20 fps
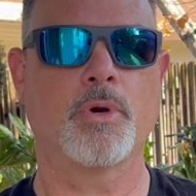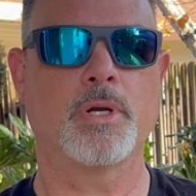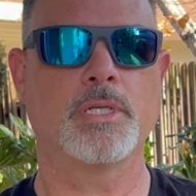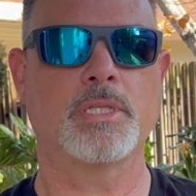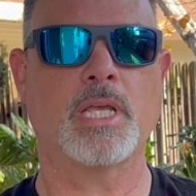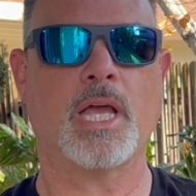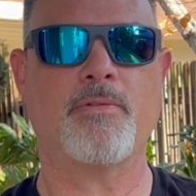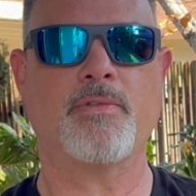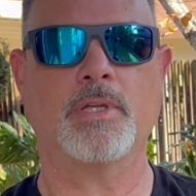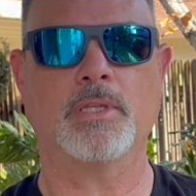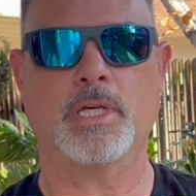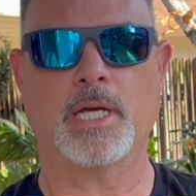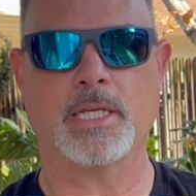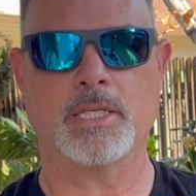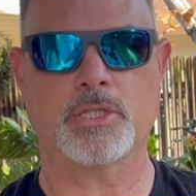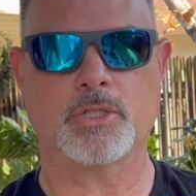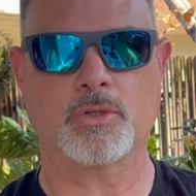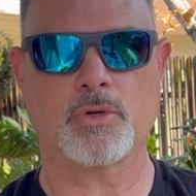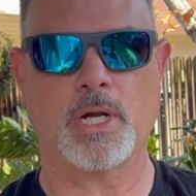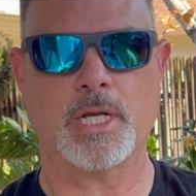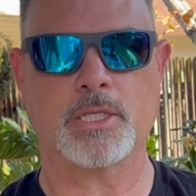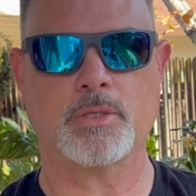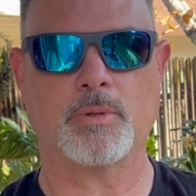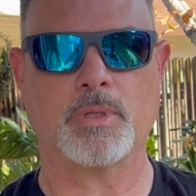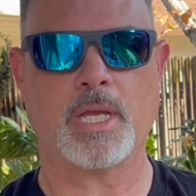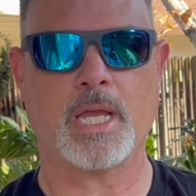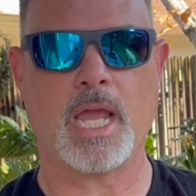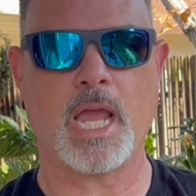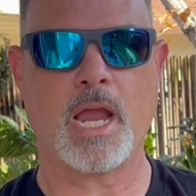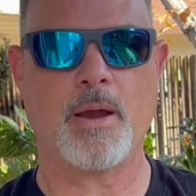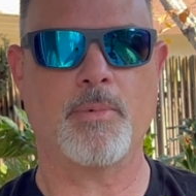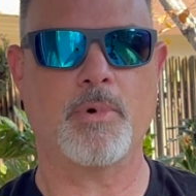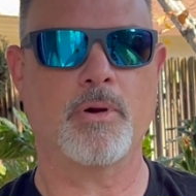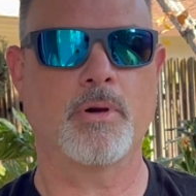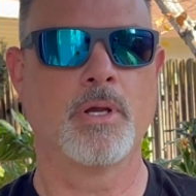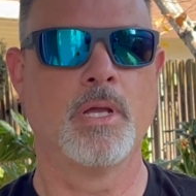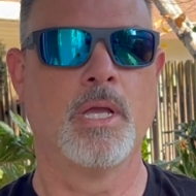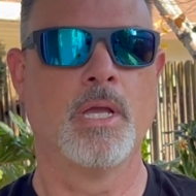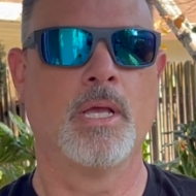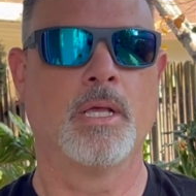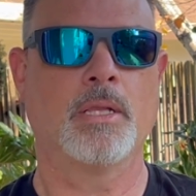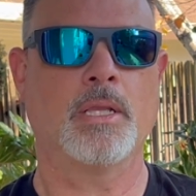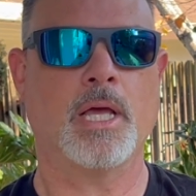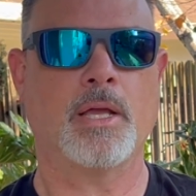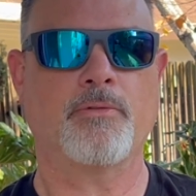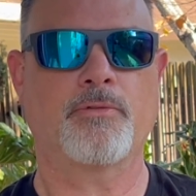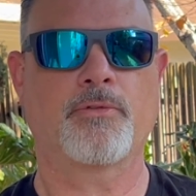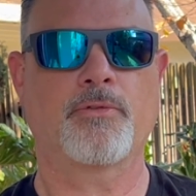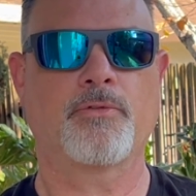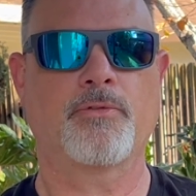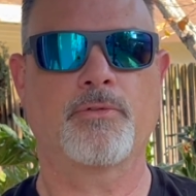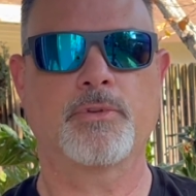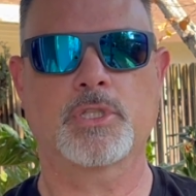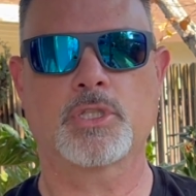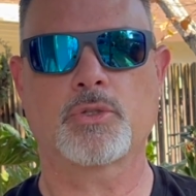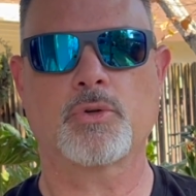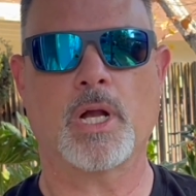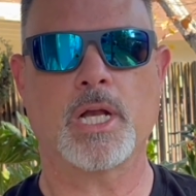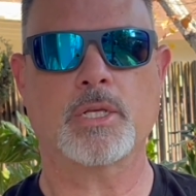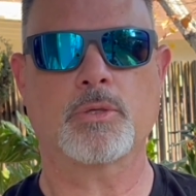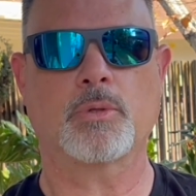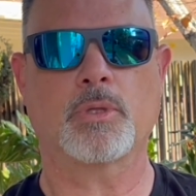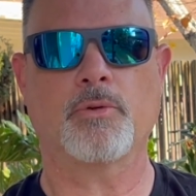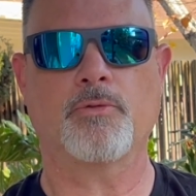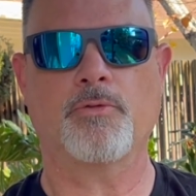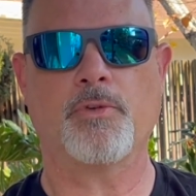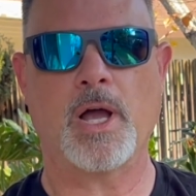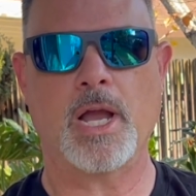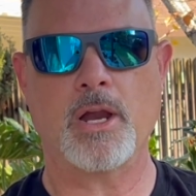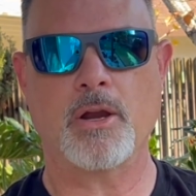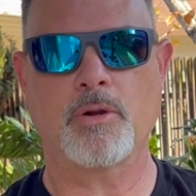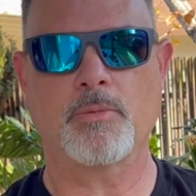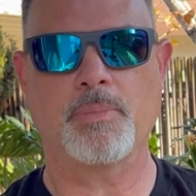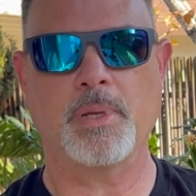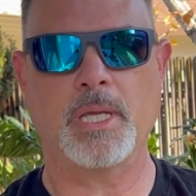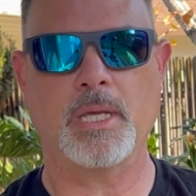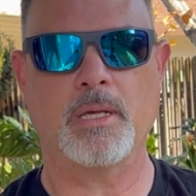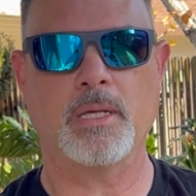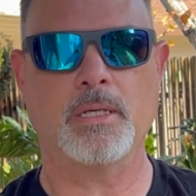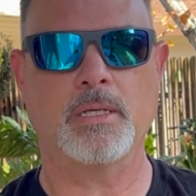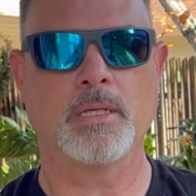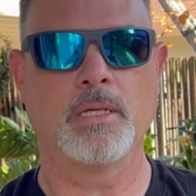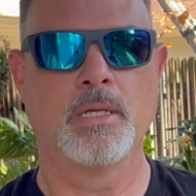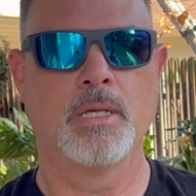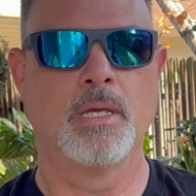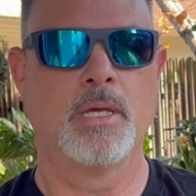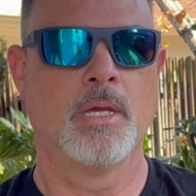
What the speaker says: He's having light strikes with a hammer, light strikes with a firing pin,